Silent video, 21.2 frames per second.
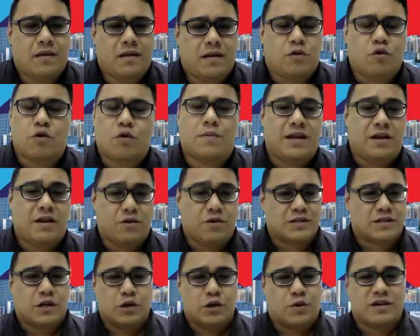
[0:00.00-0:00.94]
Nobody
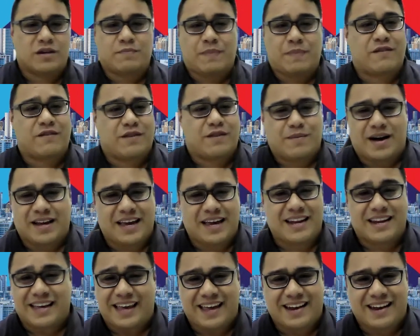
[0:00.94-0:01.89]
knows the lowest part of the
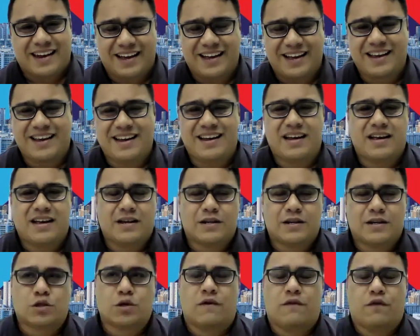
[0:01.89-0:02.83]
market again.
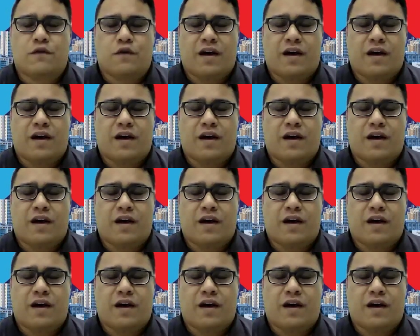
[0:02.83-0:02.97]
So if you